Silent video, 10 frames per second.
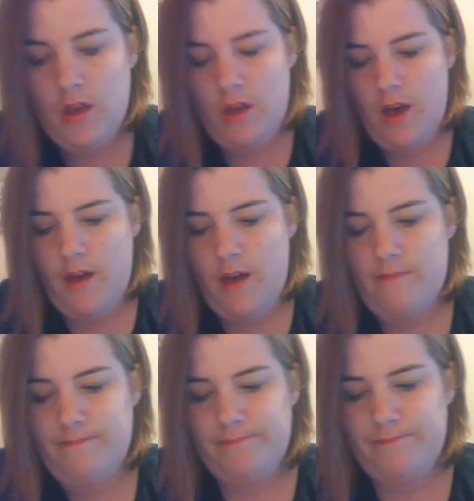
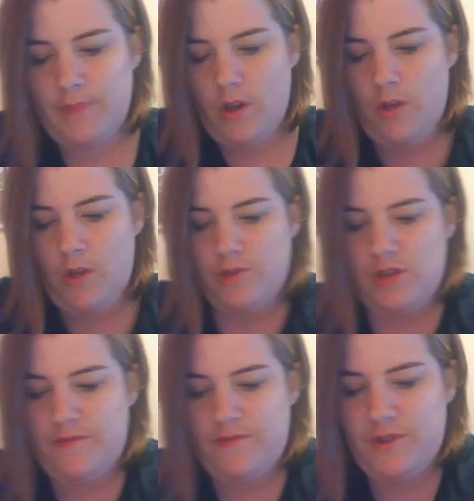her when
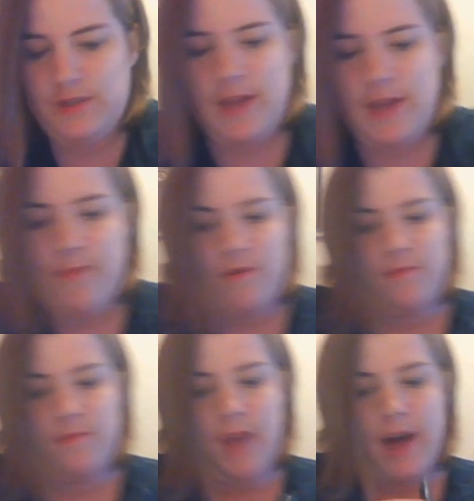she first came home
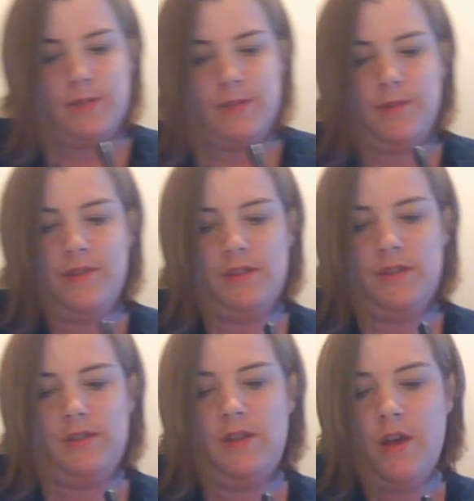from the hospital.
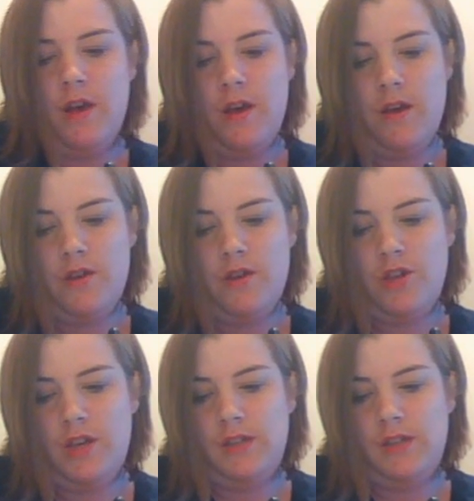
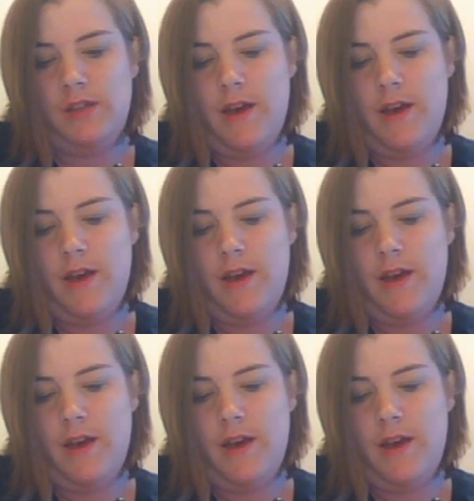She's